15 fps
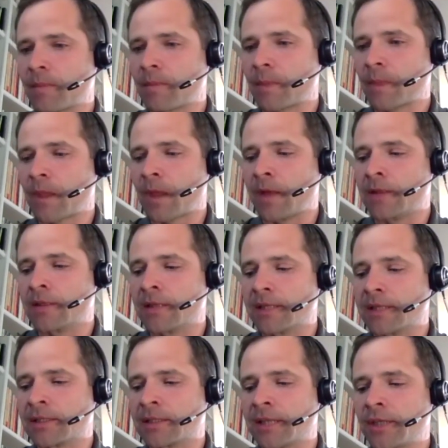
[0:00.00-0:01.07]
uh in the
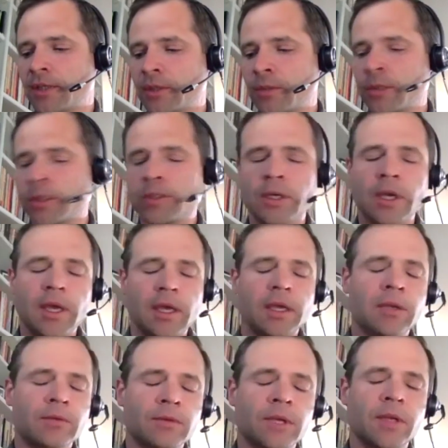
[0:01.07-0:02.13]
legislation, which
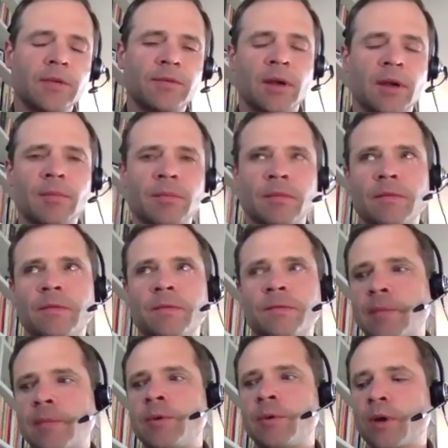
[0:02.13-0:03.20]
is really from
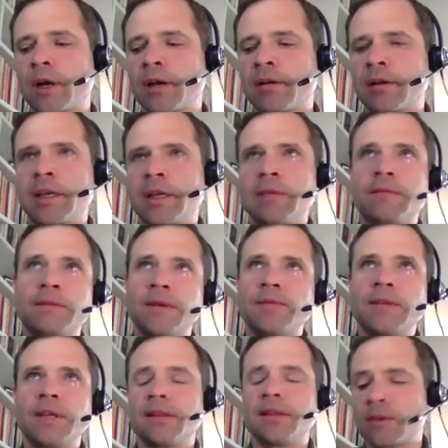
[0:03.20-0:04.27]
February
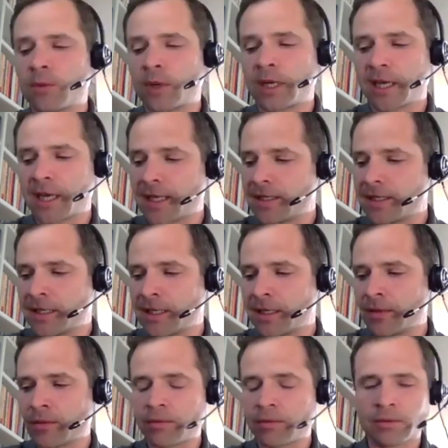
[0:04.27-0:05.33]
15th,
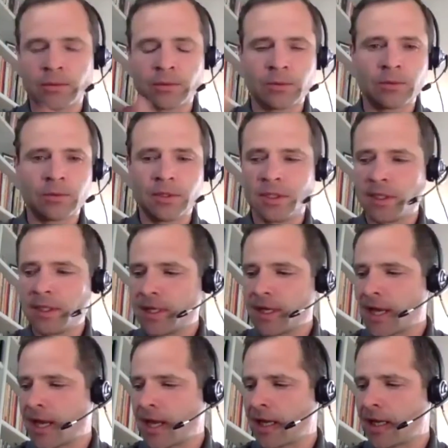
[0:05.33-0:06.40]
2019 through,
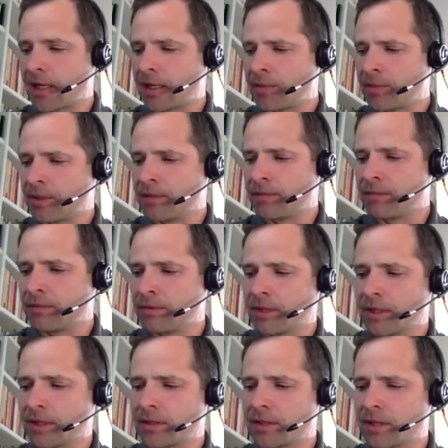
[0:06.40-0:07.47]
uh, I believe,
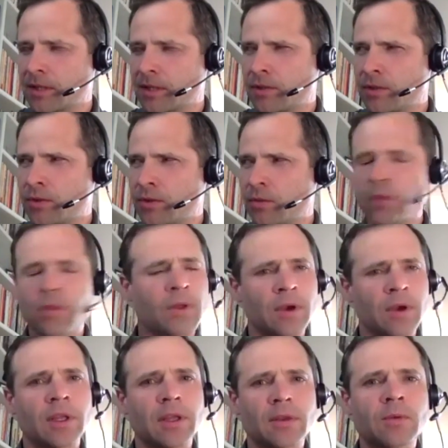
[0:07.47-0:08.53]
really it's uh, June
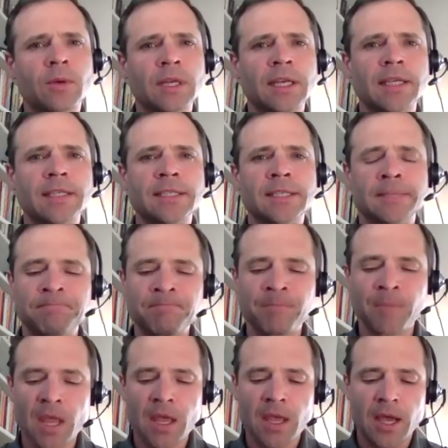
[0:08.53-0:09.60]
30th, 2019.
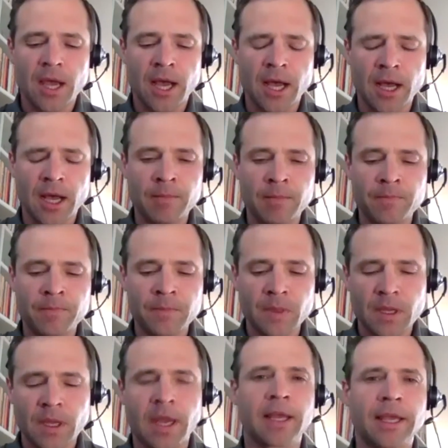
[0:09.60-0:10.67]
Mm-hmm. Um,
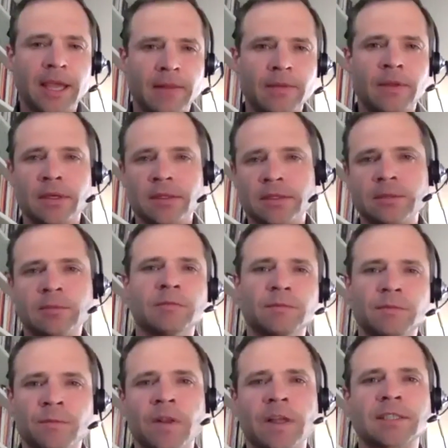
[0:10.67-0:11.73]
and again, there's some
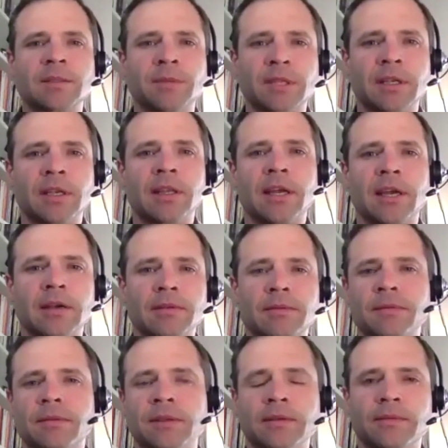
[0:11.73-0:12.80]
flexibility there
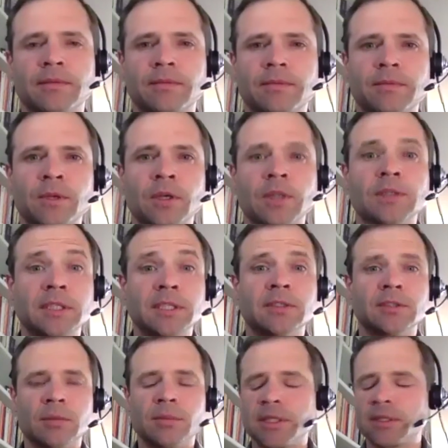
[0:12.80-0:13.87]
if, if you're a
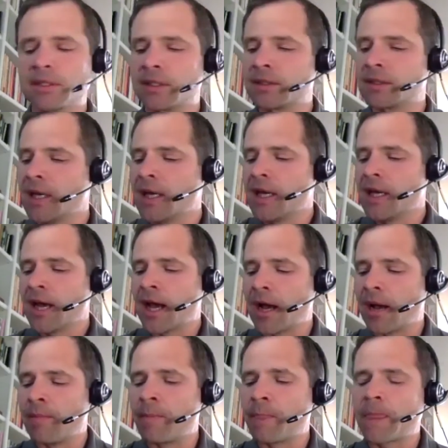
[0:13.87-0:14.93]
seasonal business.
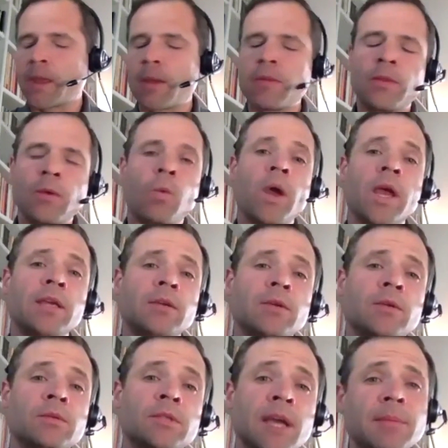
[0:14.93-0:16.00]
Um, the way
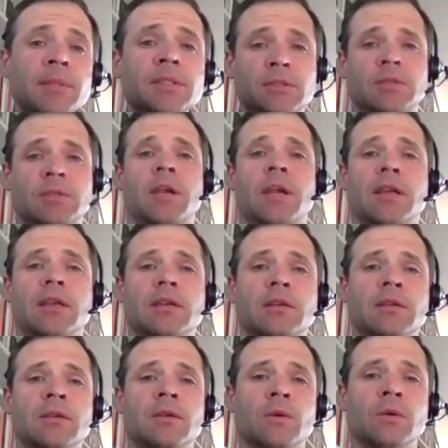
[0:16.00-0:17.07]
you demonstrate
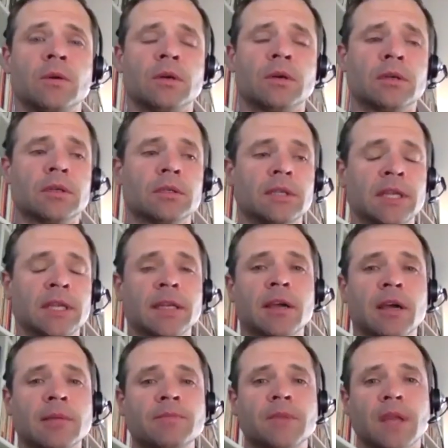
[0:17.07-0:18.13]
your
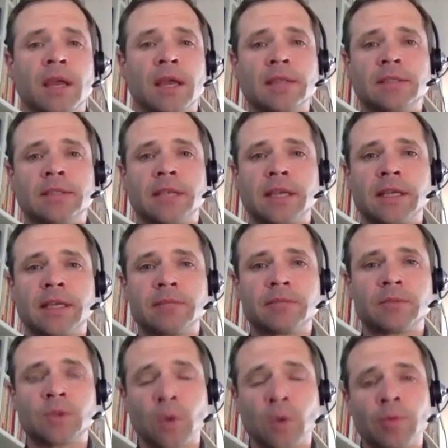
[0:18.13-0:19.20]
income as a
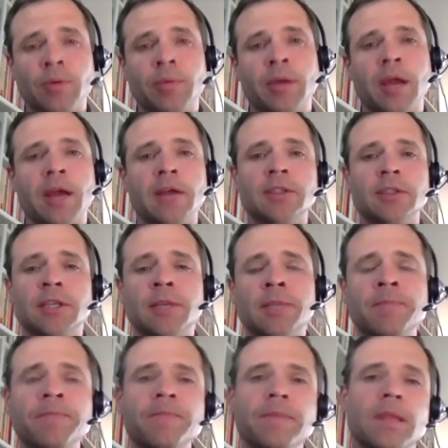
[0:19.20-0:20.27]
sole proprietorship
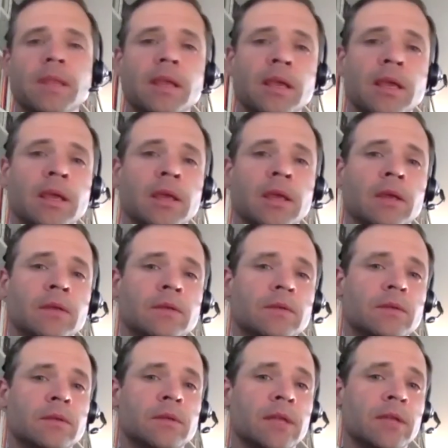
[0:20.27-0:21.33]
is
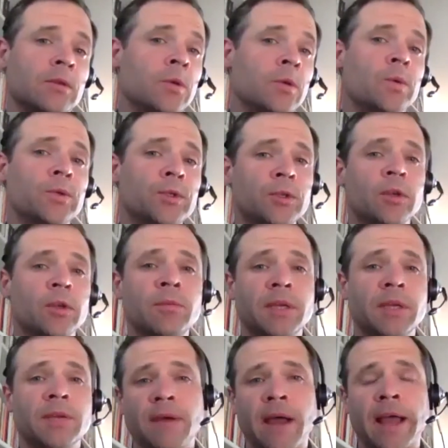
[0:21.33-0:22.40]
that you should be
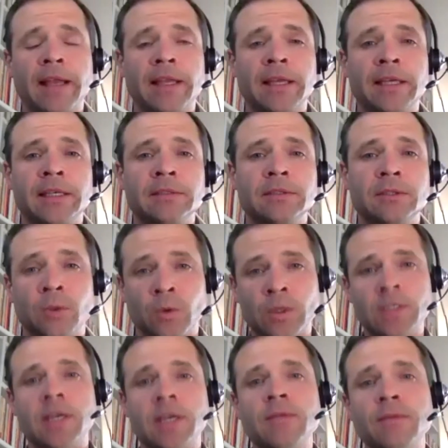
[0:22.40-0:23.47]
filing your
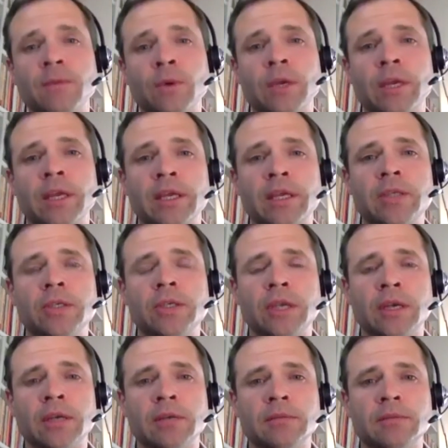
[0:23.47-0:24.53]
1040 each
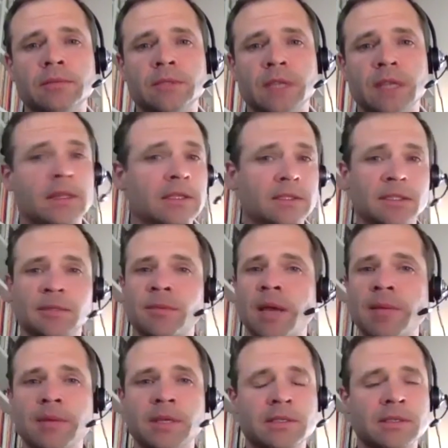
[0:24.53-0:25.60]
year saying this is my
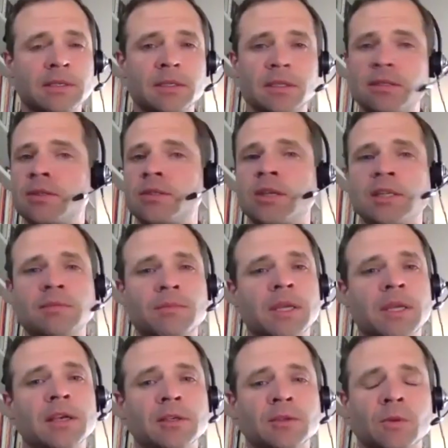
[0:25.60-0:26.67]
business it's just me
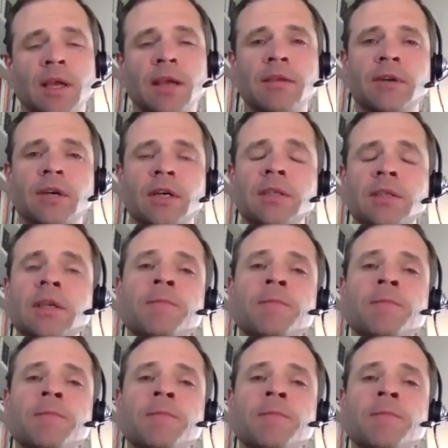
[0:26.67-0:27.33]
here's what i've earned